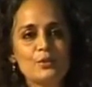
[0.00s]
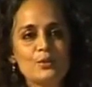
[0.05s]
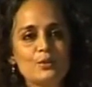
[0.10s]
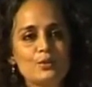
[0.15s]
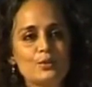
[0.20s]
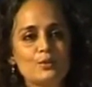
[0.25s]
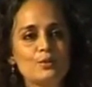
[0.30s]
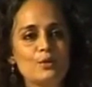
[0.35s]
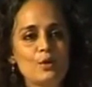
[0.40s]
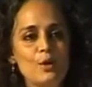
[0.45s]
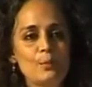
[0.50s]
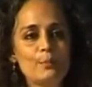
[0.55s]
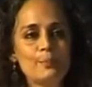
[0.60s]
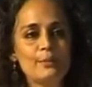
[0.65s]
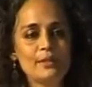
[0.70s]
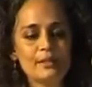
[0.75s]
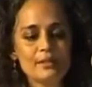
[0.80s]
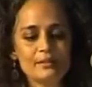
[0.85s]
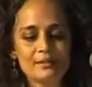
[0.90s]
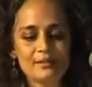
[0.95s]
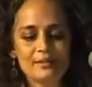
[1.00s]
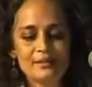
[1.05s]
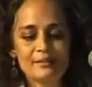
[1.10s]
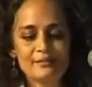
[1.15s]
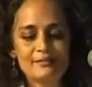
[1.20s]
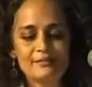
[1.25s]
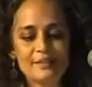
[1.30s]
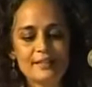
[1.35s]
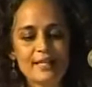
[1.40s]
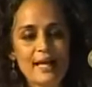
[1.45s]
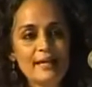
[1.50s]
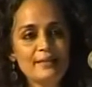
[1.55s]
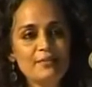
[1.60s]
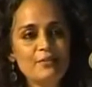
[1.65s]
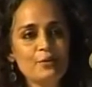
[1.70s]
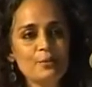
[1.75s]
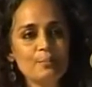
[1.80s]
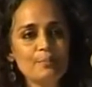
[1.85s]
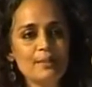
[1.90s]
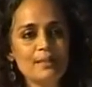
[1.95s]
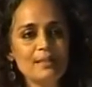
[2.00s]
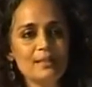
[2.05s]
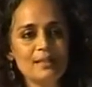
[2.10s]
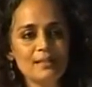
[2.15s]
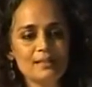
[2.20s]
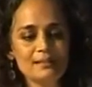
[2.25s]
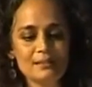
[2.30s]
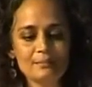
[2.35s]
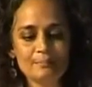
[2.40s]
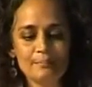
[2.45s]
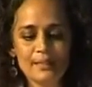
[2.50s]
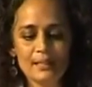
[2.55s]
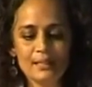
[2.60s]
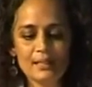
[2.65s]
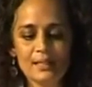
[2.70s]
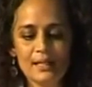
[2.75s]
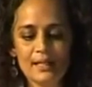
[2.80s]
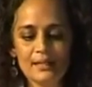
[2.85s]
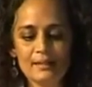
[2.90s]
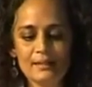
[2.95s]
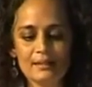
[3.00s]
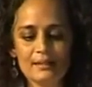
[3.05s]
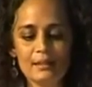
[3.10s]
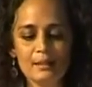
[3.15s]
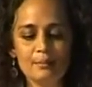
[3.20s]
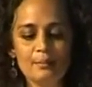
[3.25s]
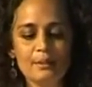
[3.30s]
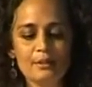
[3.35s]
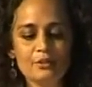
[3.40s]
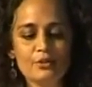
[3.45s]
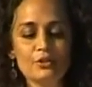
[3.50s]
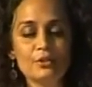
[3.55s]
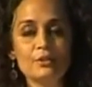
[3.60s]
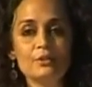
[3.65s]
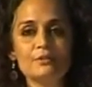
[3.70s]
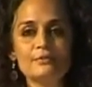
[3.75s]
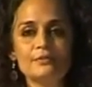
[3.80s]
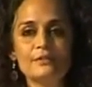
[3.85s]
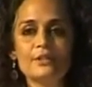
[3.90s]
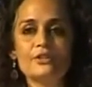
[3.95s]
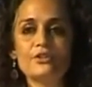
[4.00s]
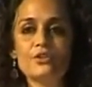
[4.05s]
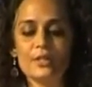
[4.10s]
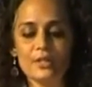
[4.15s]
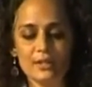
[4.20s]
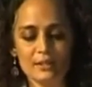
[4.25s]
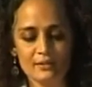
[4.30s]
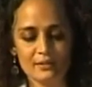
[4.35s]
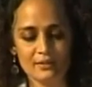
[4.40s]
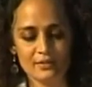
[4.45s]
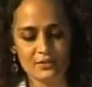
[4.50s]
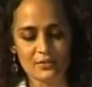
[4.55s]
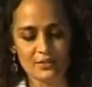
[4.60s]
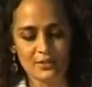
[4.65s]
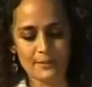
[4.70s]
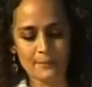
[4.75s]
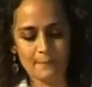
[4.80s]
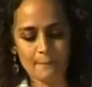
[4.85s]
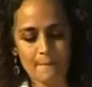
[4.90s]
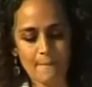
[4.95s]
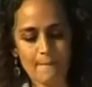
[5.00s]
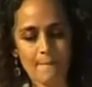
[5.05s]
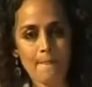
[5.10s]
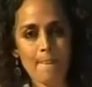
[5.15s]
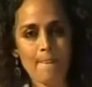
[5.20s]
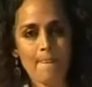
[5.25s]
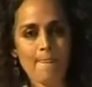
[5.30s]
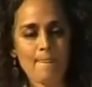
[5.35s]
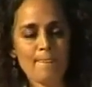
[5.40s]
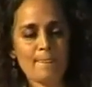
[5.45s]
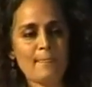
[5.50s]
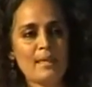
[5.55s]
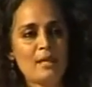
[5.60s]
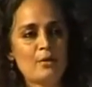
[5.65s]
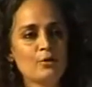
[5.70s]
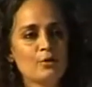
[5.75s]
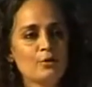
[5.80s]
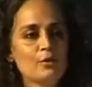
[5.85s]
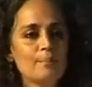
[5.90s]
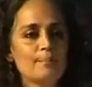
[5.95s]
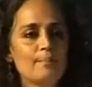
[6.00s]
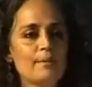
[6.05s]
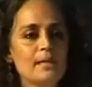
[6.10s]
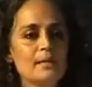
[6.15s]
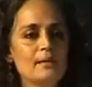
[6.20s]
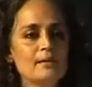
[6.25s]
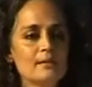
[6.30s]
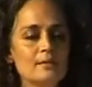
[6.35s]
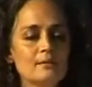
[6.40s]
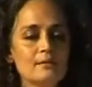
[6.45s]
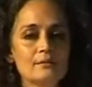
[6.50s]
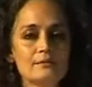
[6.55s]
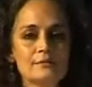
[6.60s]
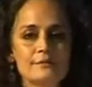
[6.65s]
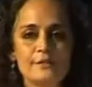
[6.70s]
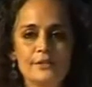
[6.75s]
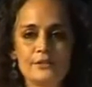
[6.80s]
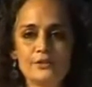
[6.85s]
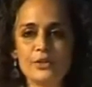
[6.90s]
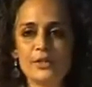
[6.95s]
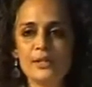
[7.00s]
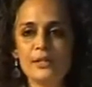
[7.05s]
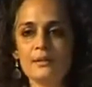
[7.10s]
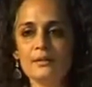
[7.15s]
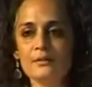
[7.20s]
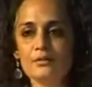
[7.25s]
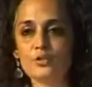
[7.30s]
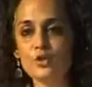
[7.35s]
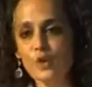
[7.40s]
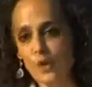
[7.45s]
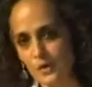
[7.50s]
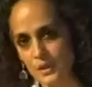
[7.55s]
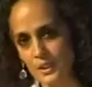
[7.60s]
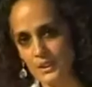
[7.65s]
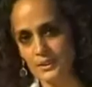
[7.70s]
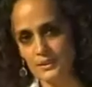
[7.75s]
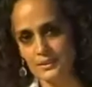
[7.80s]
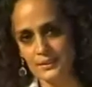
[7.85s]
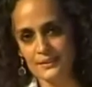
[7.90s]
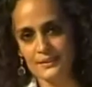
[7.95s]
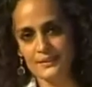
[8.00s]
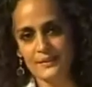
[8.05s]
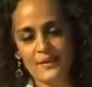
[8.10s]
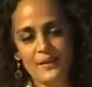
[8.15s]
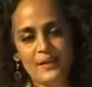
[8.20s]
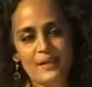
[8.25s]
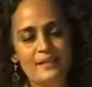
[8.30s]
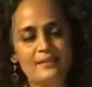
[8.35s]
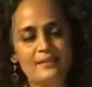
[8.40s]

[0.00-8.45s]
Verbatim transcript: So corporate philanthropy is a bit like the commercial fishing industry. You know, the big fishing trawlers,